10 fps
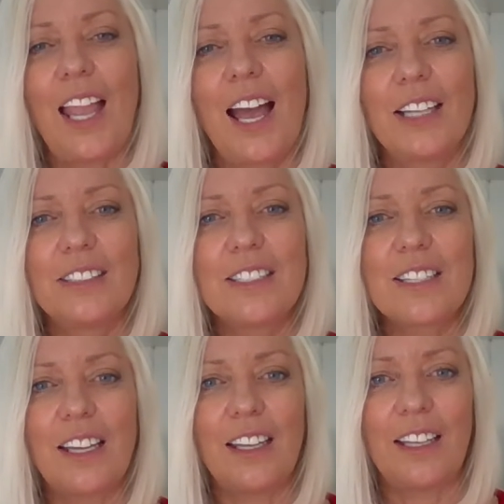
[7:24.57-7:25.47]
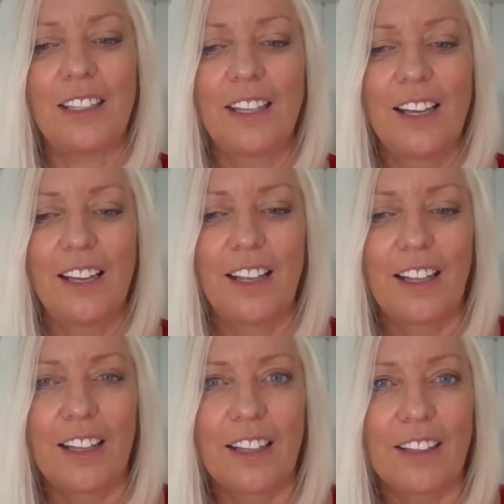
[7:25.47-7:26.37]
And
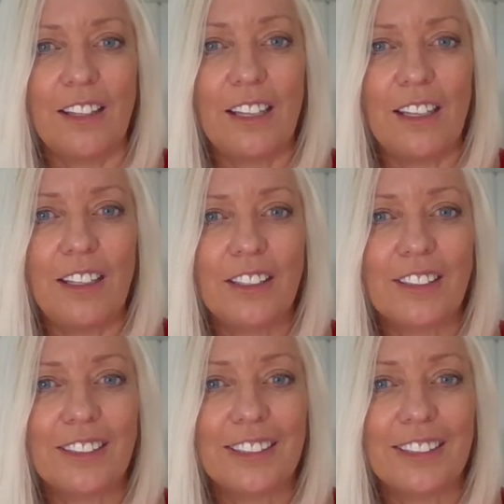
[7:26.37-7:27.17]
the